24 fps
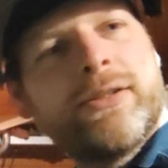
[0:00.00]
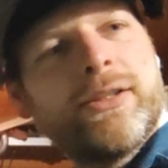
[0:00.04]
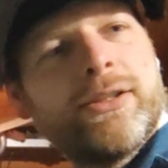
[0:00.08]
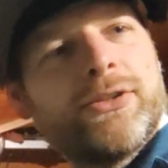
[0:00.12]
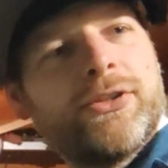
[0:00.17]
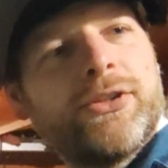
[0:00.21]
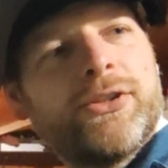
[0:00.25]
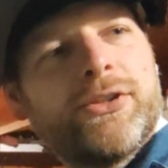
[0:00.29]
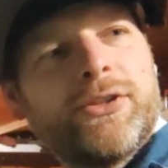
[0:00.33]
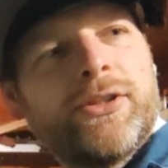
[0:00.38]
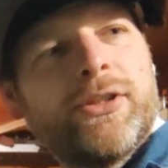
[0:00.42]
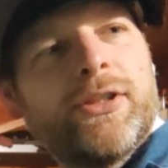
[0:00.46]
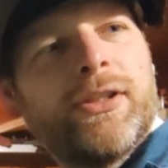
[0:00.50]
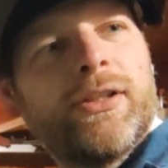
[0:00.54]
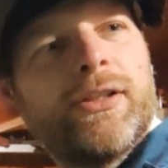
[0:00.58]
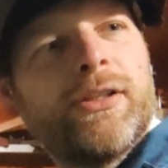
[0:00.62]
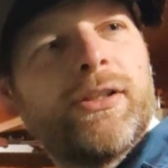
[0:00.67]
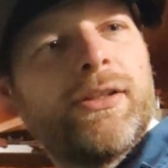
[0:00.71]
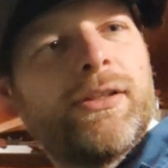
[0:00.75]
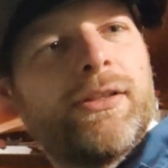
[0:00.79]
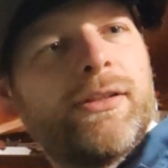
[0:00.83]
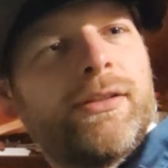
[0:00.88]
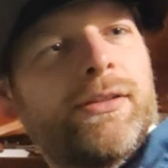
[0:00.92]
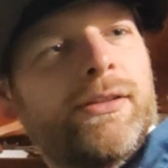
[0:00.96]
this is
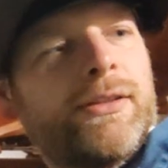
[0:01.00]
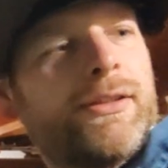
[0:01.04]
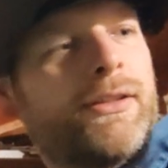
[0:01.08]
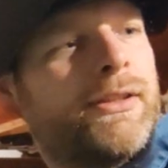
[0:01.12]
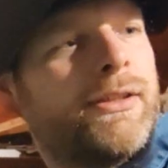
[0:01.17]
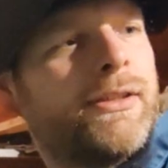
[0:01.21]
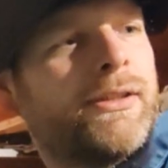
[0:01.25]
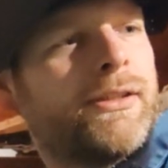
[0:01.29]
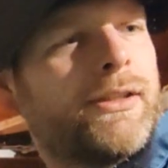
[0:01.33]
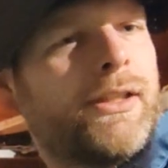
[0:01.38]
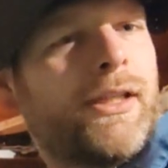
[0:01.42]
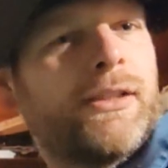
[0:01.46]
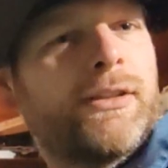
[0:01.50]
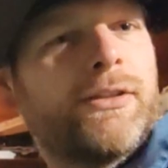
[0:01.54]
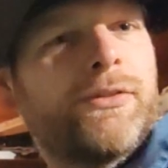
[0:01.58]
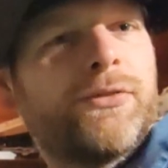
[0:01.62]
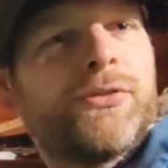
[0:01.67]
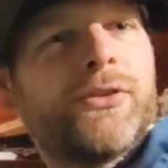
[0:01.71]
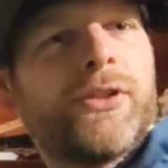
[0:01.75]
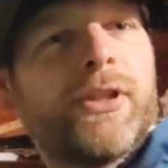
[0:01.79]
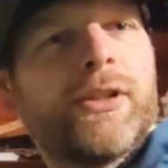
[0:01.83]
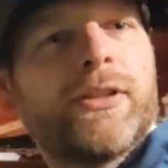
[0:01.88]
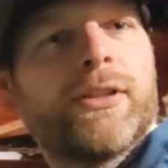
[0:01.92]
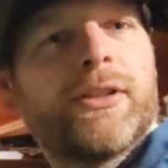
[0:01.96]
the kind of
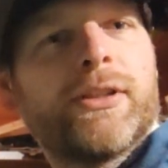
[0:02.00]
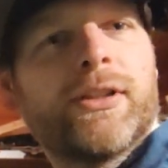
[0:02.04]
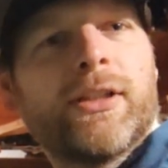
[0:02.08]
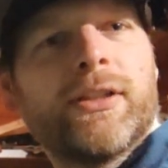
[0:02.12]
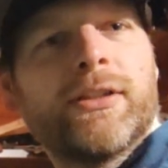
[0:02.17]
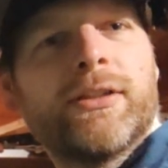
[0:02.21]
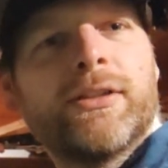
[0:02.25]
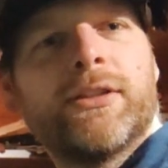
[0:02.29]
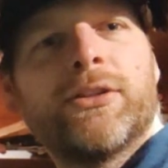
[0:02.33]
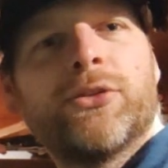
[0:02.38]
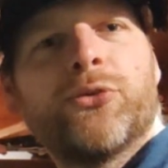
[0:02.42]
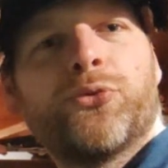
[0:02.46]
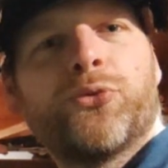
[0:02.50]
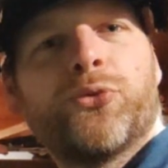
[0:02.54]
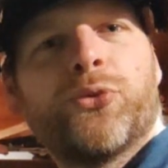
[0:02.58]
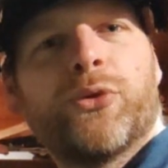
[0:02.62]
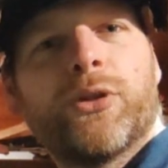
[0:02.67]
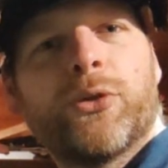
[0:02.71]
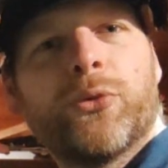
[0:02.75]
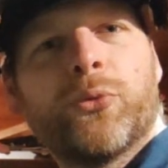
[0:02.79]
setting I needed for